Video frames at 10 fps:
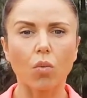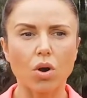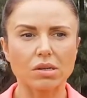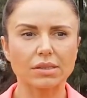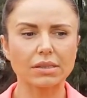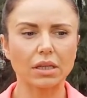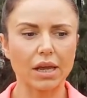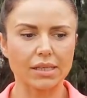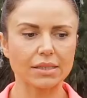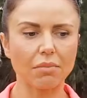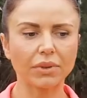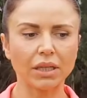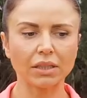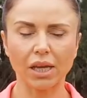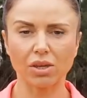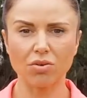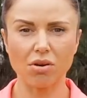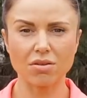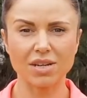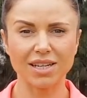was like something that you
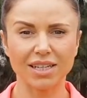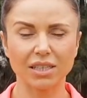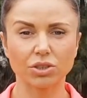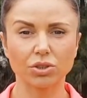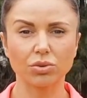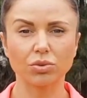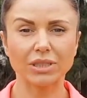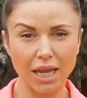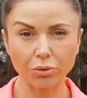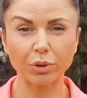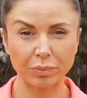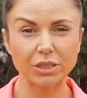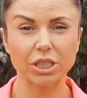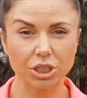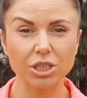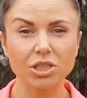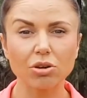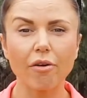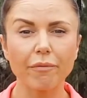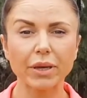only do 10 repetitions
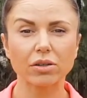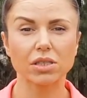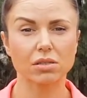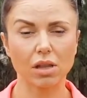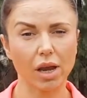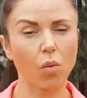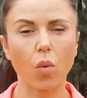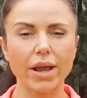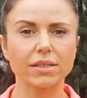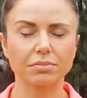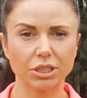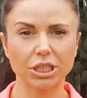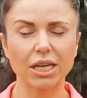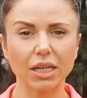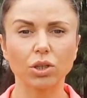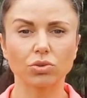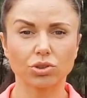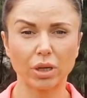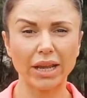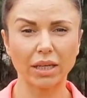of because it's like a weights machine and you're
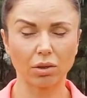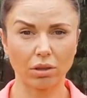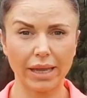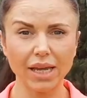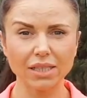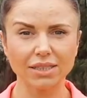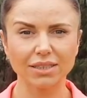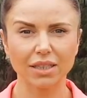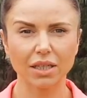training your legs.